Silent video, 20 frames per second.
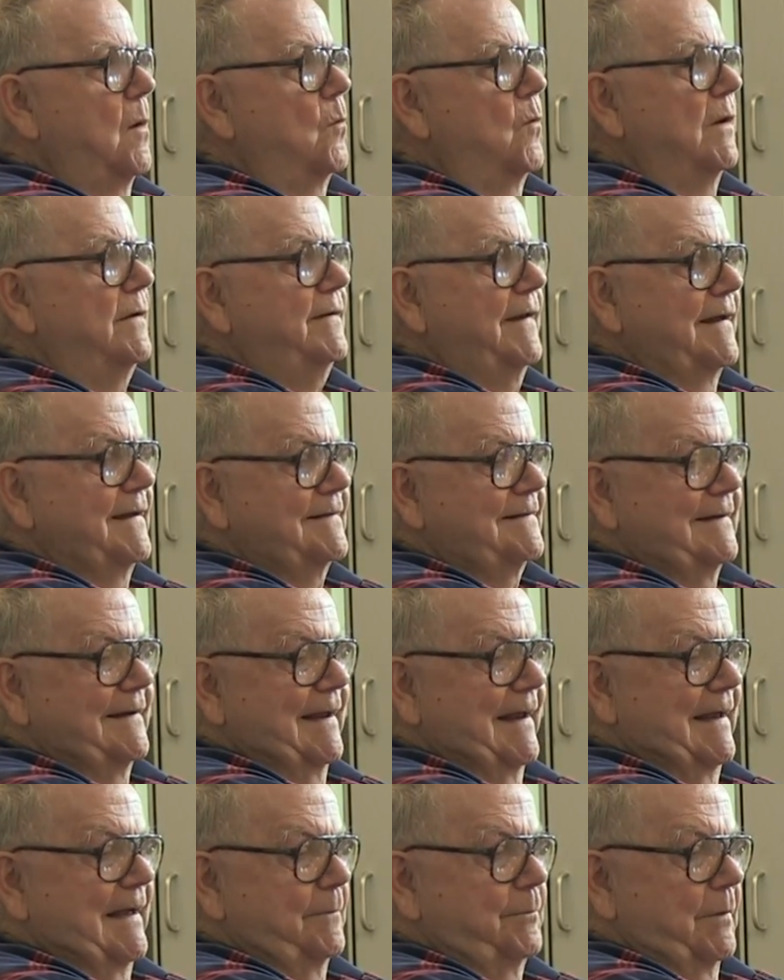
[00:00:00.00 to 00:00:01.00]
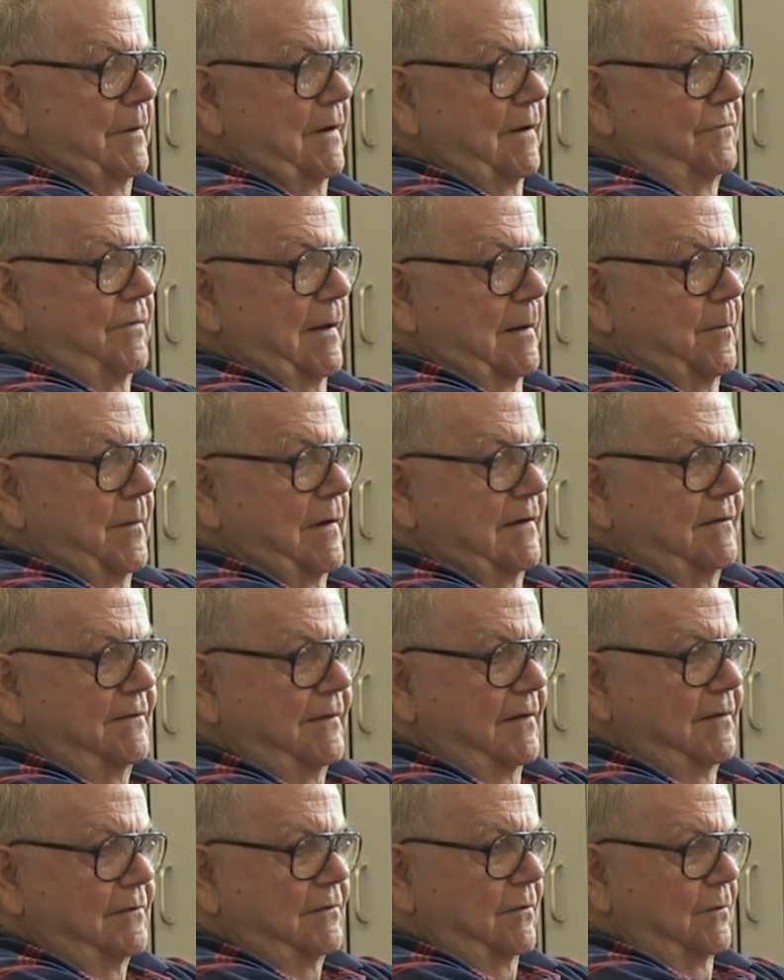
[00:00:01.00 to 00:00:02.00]
What's actually happened, if I may
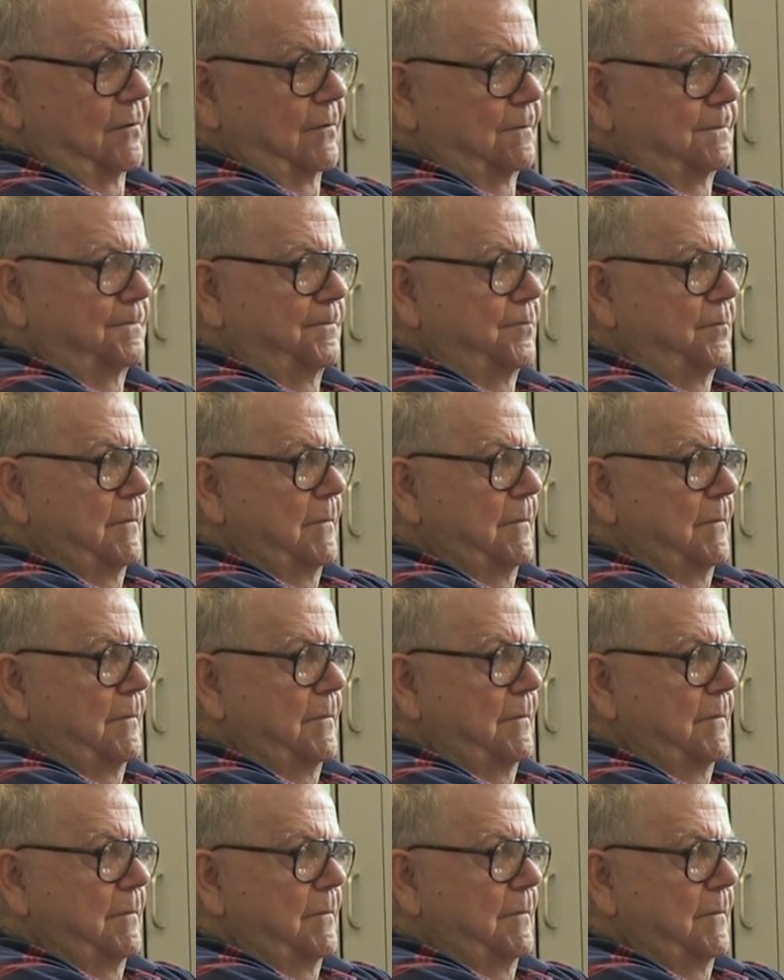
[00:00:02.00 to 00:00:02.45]
say so,